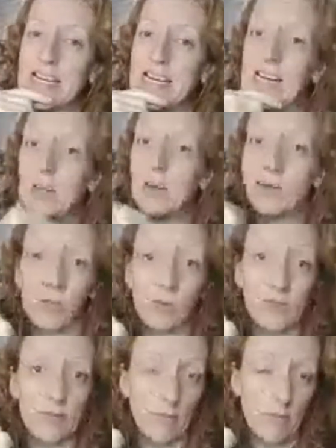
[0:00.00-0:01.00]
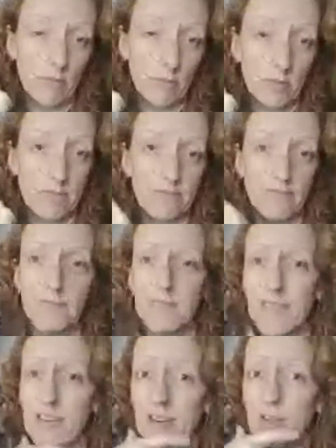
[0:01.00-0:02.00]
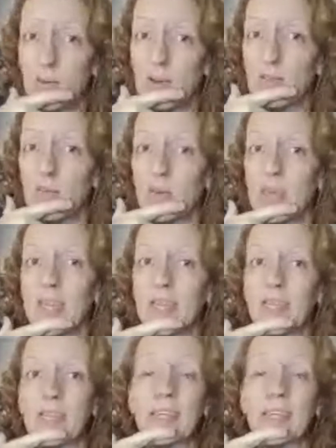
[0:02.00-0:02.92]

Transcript: Dogs are going to my mum's, so they're out the way for the weekend.